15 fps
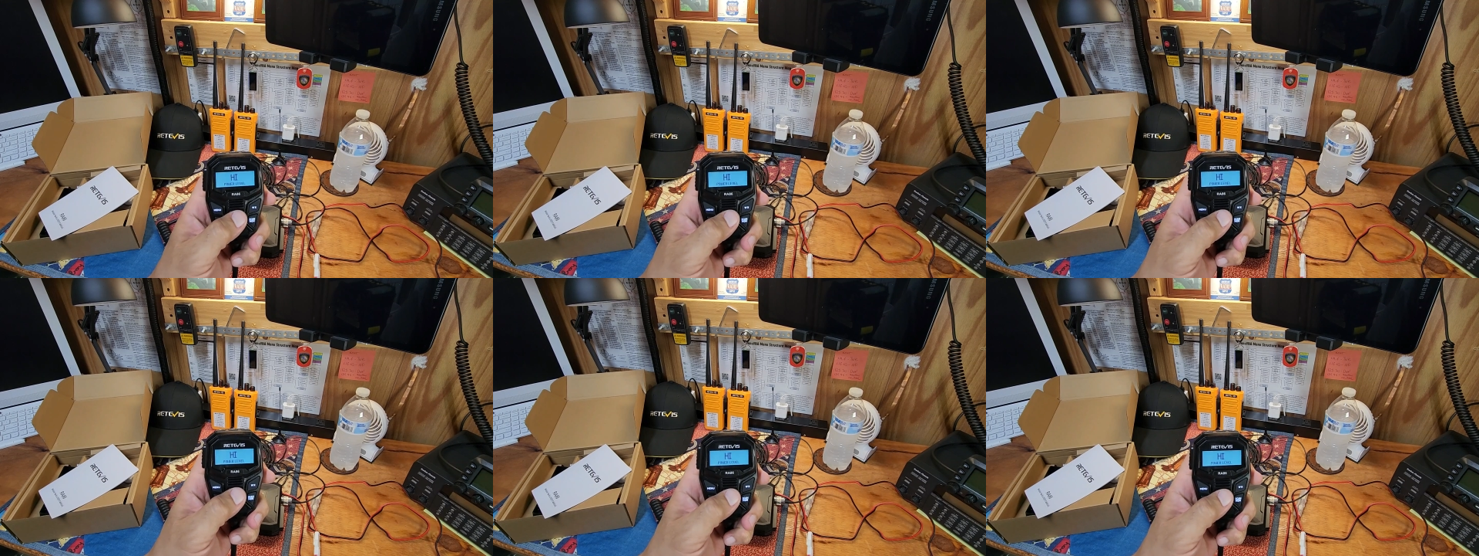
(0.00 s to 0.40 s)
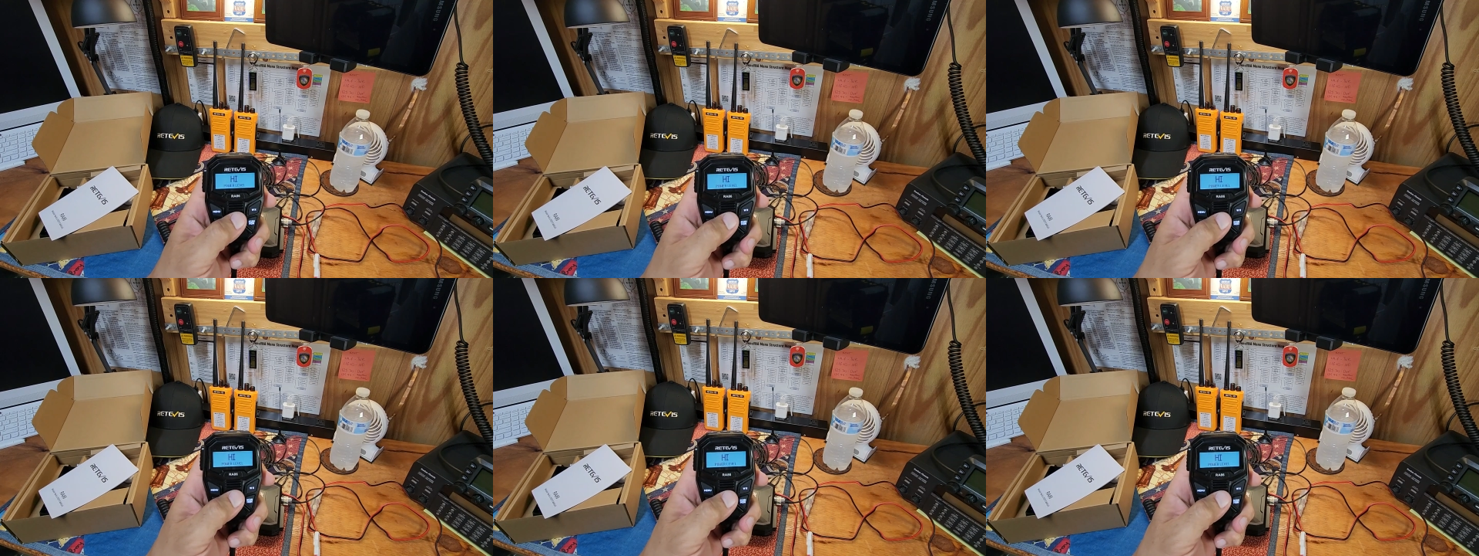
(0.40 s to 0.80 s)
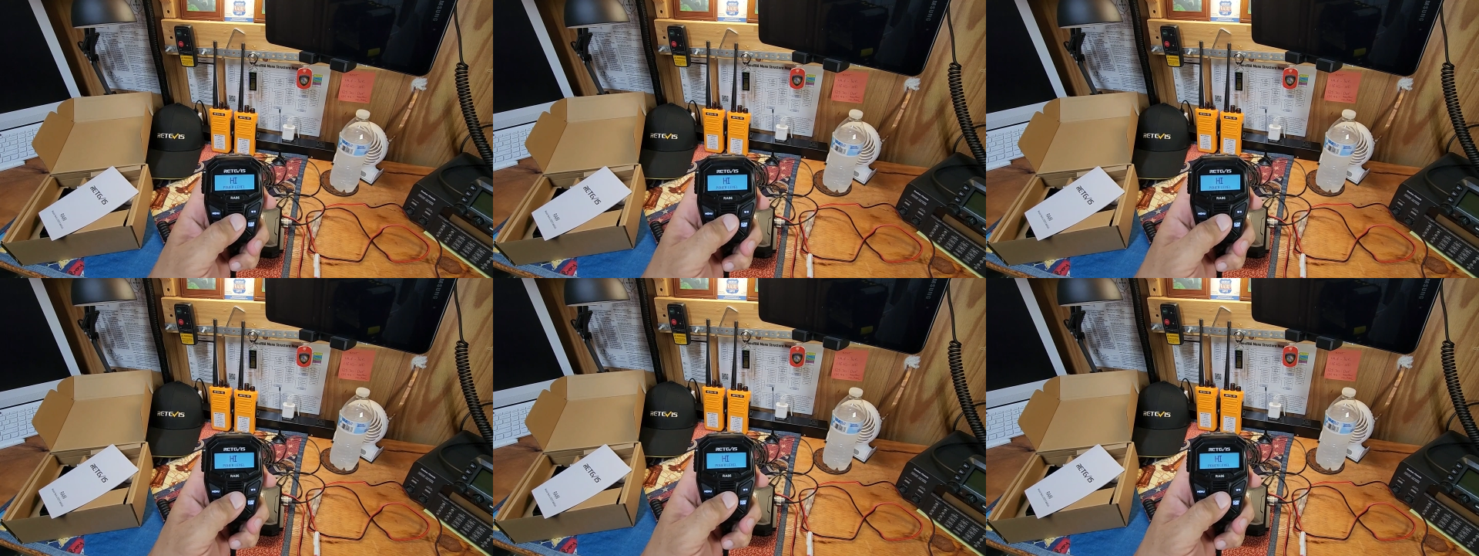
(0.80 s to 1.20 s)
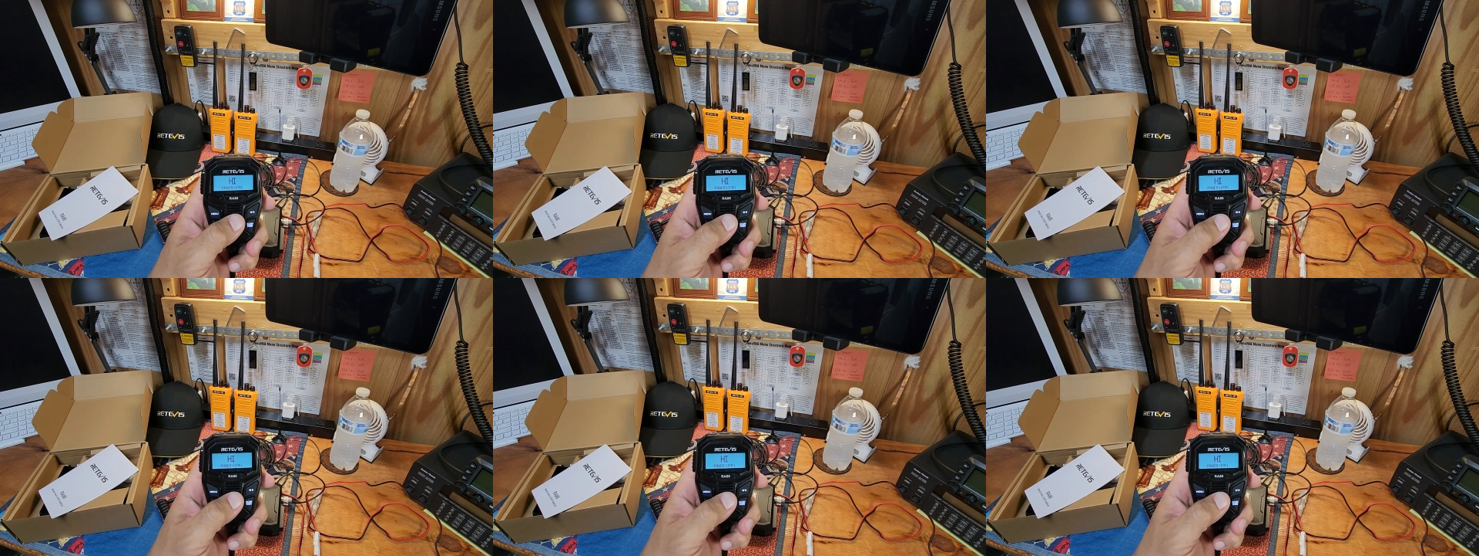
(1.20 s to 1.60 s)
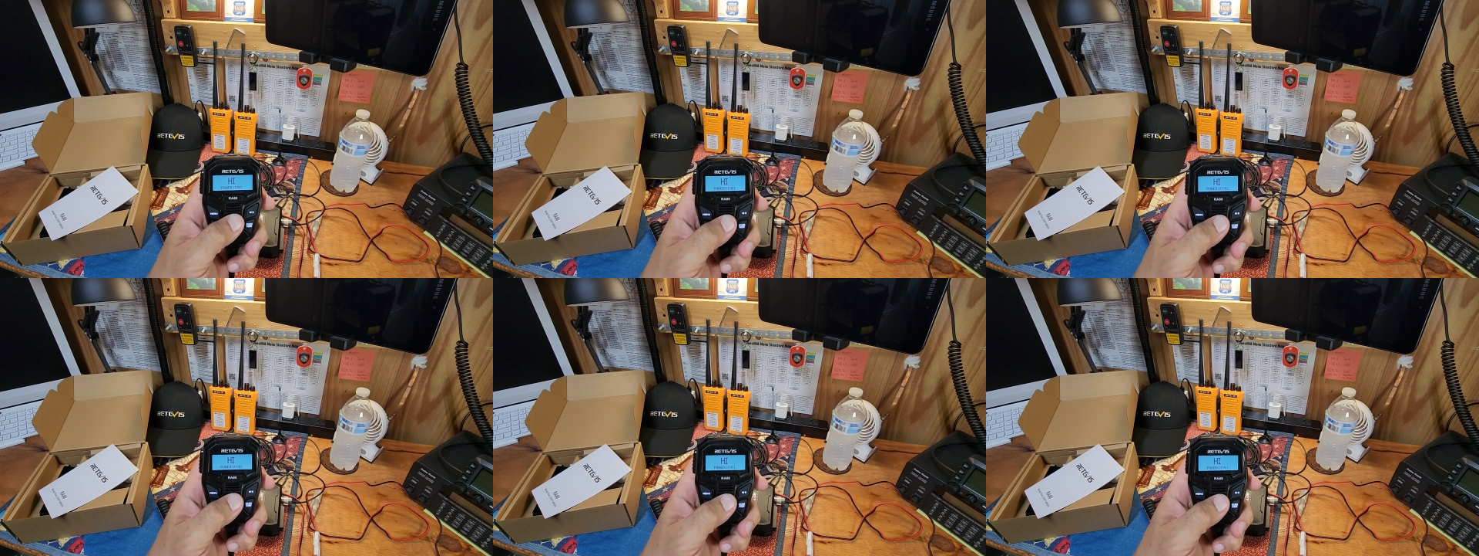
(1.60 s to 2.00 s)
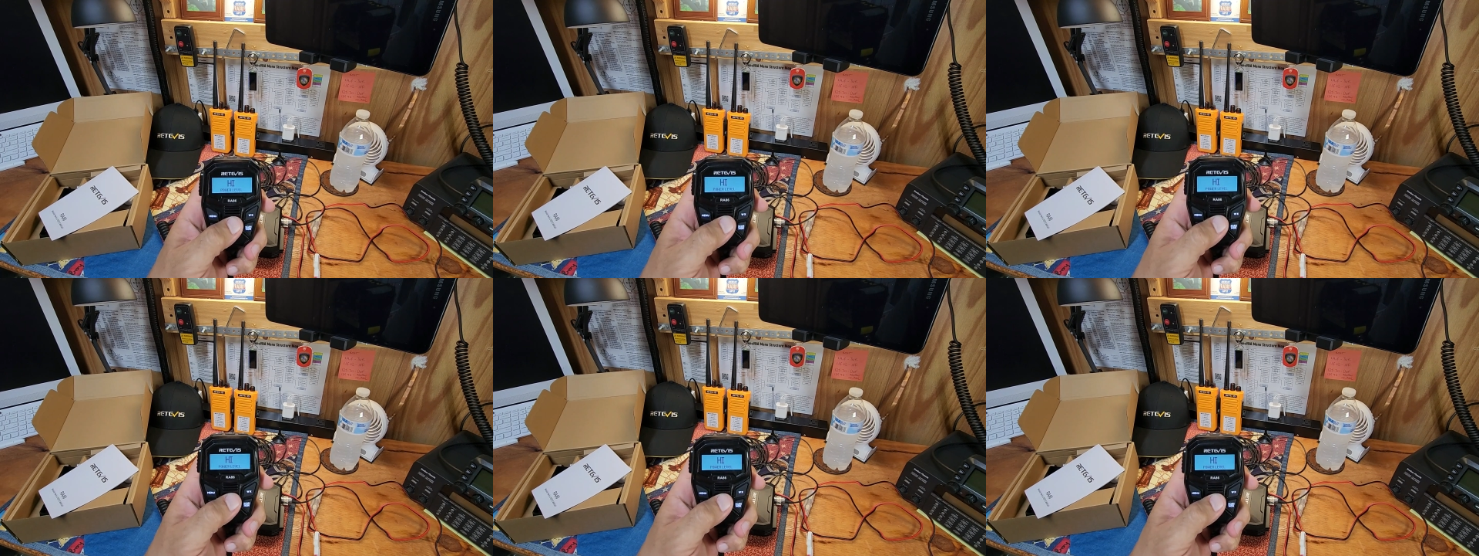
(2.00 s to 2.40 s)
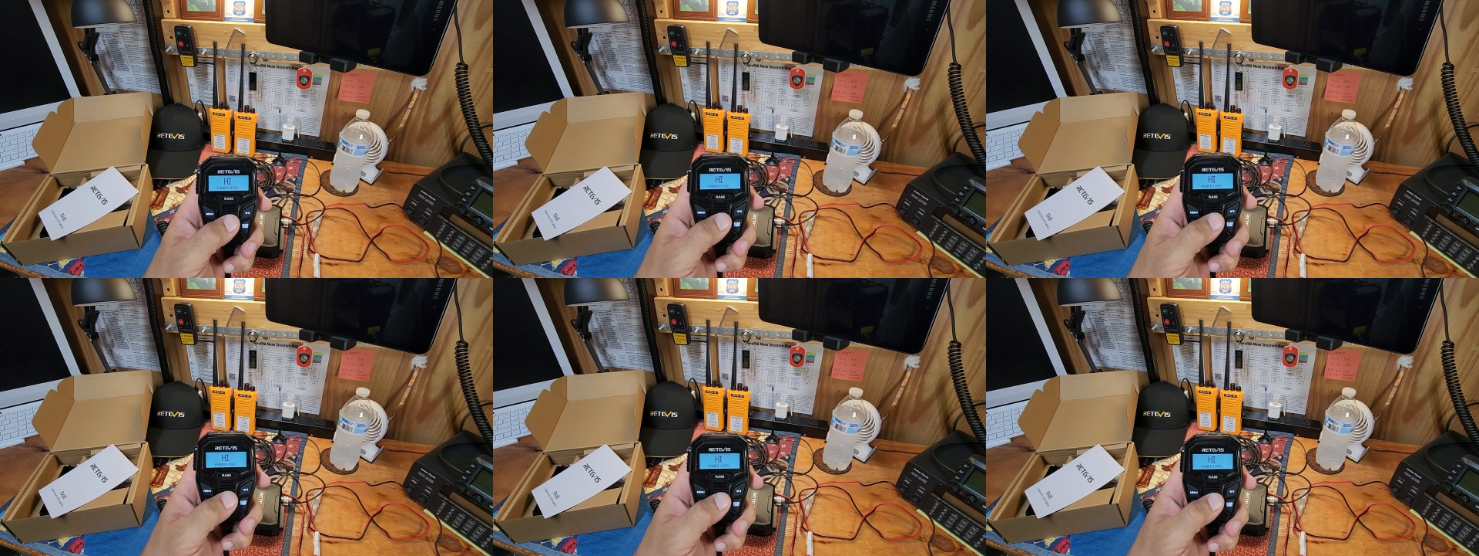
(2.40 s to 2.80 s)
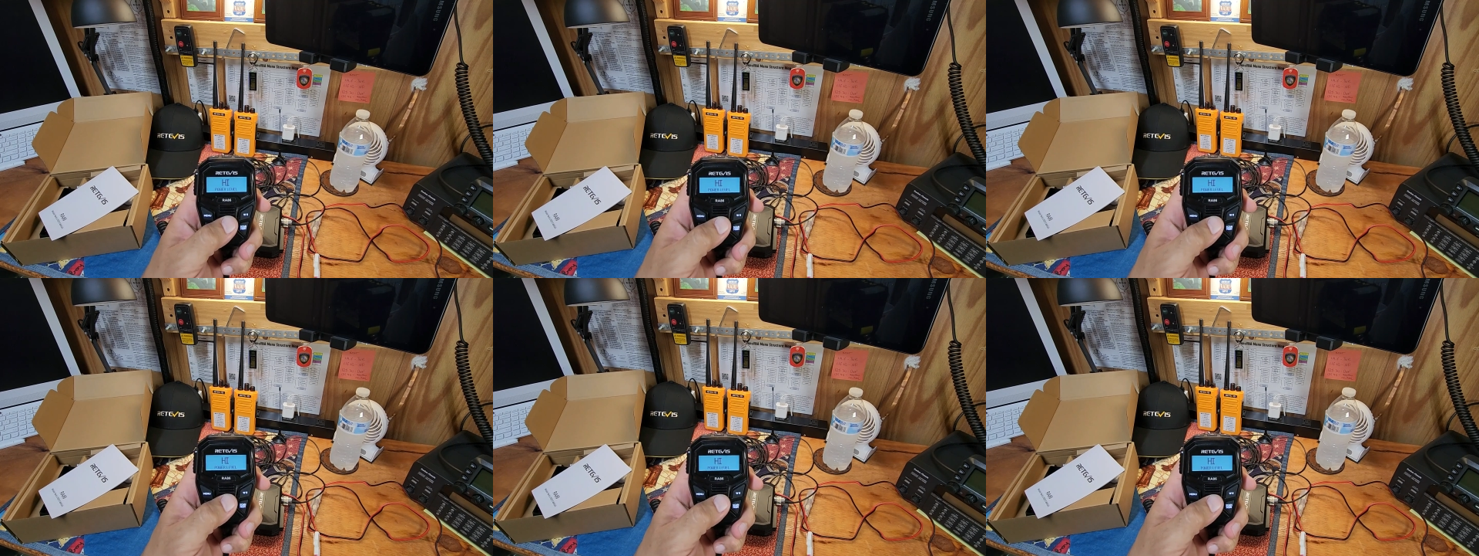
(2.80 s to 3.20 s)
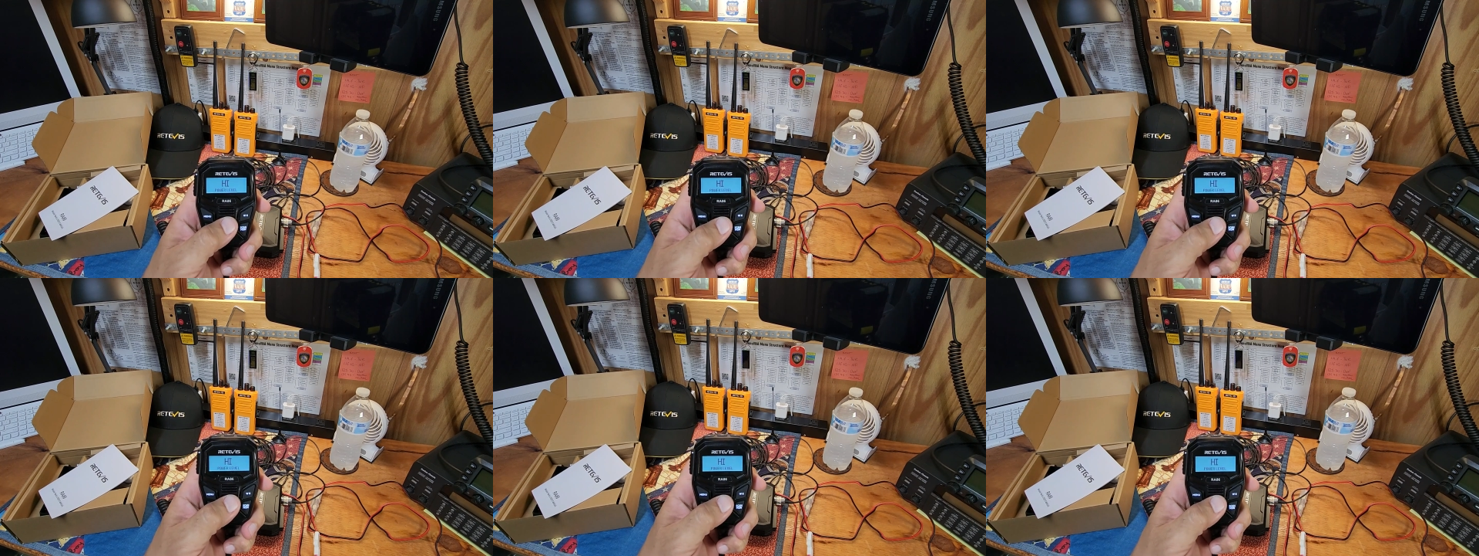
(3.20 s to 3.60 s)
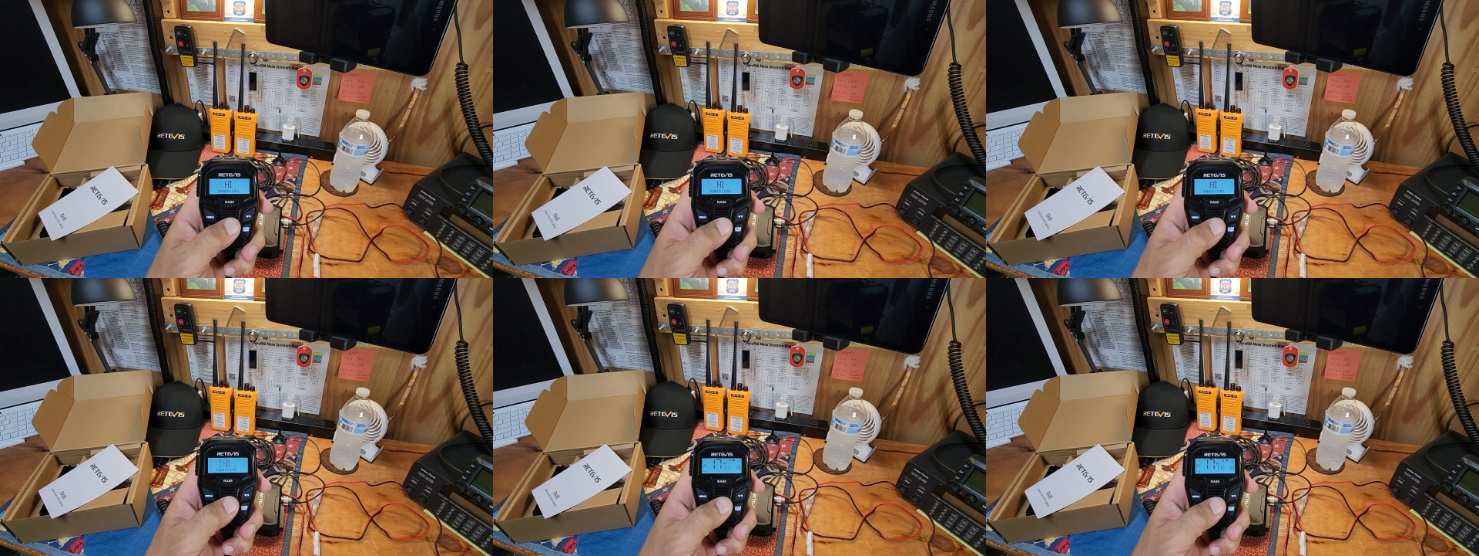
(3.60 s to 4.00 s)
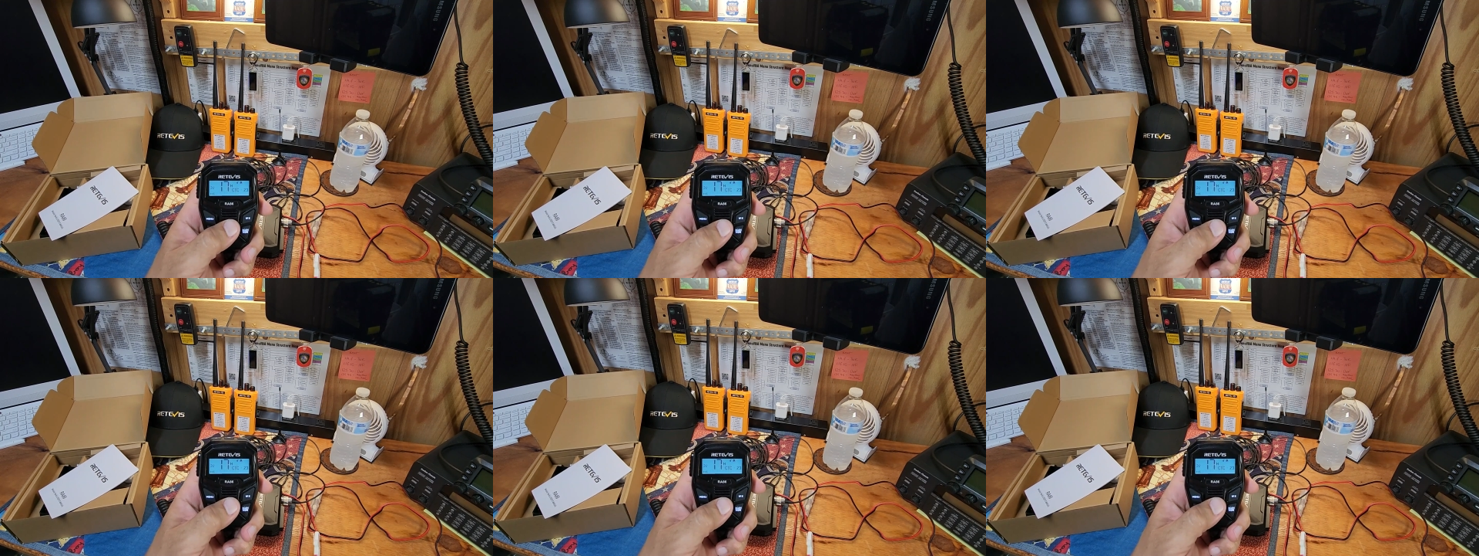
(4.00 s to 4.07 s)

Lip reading: [unreadable: no face in view]